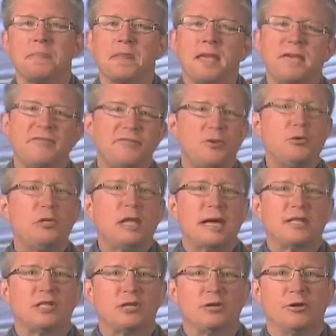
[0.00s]
If you'd
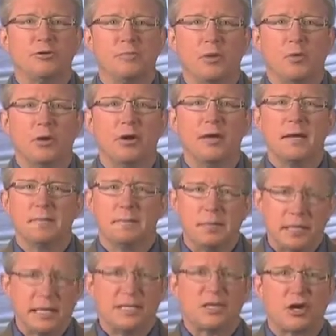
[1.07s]
like to learn more,
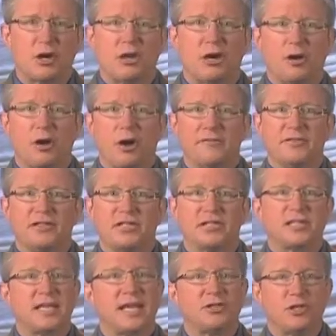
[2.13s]
please call our office to
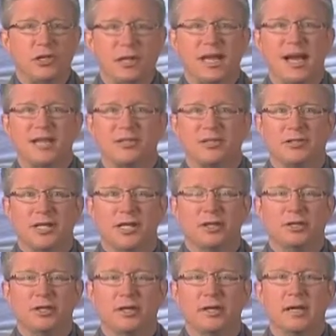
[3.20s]
schedule a
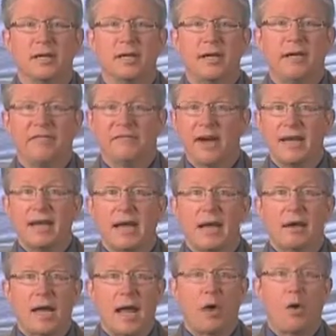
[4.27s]
consultation. Find
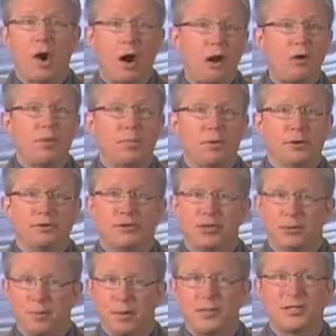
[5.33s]
out how our approach
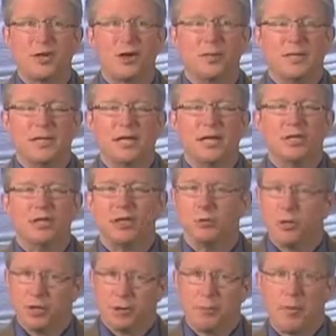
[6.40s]
to breast augmentation
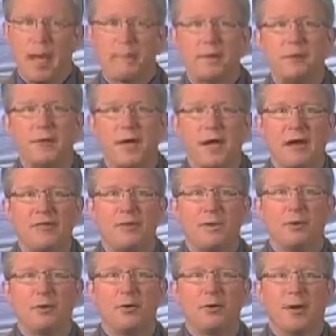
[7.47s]
with the Rapid Recovery
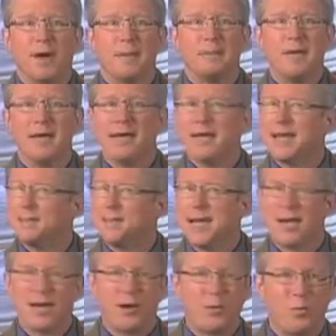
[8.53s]
Program can
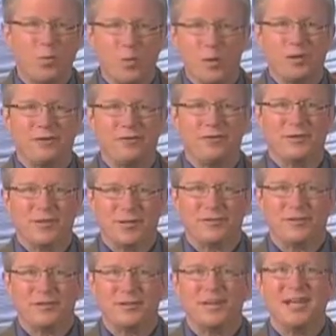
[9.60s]
make a wonderful
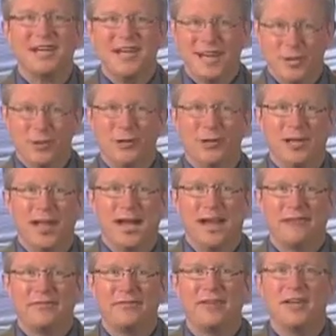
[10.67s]
difference in your
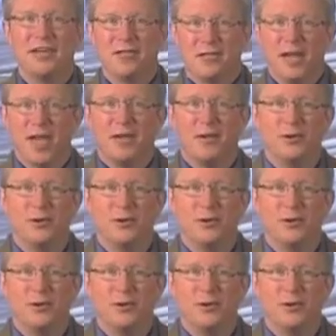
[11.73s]
life. Thank